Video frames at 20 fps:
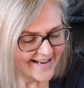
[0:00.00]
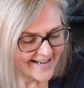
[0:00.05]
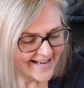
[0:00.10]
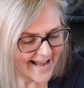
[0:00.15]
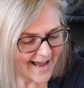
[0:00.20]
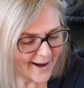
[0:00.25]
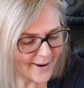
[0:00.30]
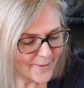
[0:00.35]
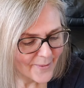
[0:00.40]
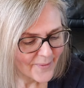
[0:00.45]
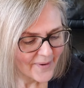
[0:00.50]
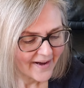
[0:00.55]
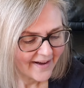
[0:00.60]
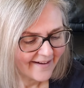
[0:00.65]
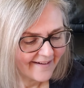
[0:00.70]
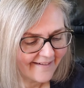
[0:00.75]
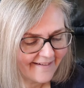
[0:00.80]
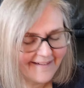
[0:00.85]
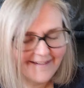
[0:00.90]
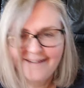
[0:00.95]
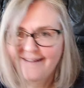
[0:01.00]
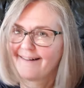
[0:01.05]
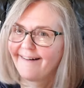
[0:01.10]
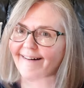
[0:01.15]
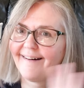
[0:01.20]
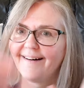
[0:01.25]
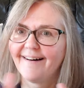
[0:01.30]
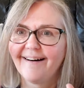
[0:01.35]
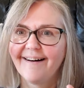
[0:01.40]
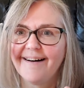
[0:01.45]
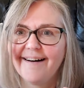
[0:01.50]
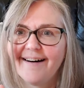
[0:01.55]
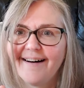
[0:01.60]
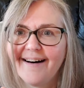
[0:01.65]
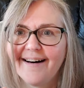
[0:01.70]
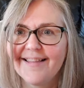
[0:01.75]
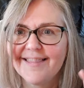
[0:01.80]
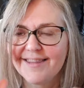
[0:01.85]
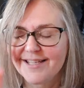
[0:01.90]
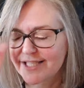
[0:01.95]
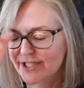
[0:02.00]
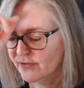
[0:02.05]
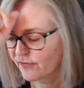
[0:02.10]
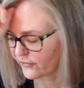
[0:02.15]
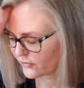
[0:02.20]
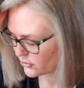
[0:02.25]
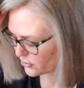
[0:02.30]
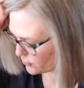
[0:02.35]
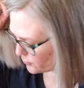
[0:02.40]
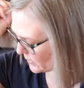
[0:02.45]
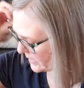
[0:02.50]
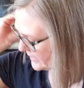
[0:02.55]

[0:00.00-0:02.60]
Now, this first